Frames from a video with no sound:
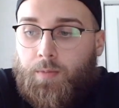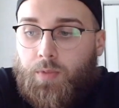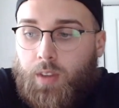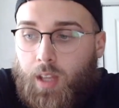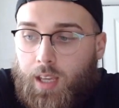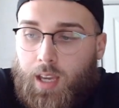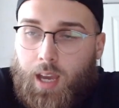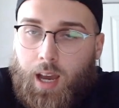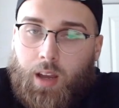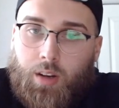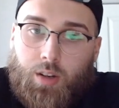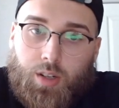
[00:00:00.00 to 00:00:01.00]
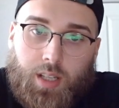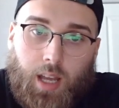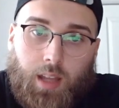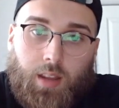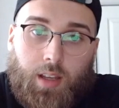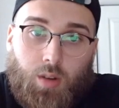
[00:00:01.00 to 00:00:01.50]
like, yeah, I
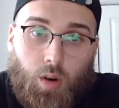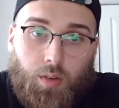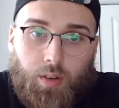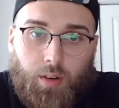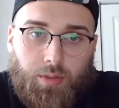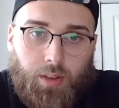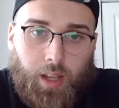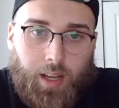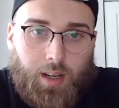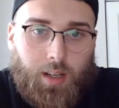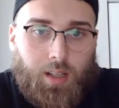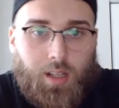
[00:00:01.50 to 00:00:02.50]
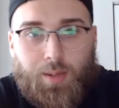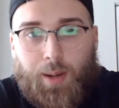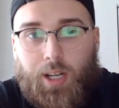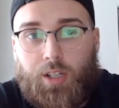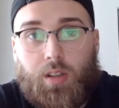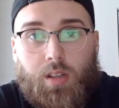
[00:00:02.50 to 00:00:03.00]
understand that's overinflated and
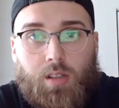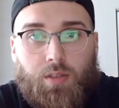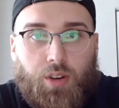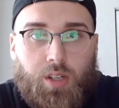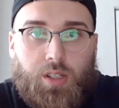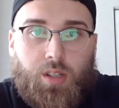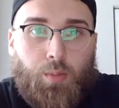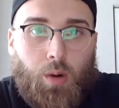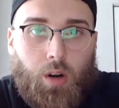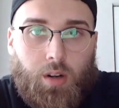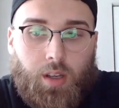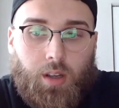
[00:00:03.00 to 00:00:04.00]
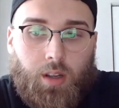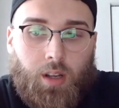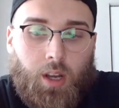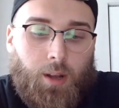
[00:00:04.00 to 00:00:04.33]
especially it's first to market.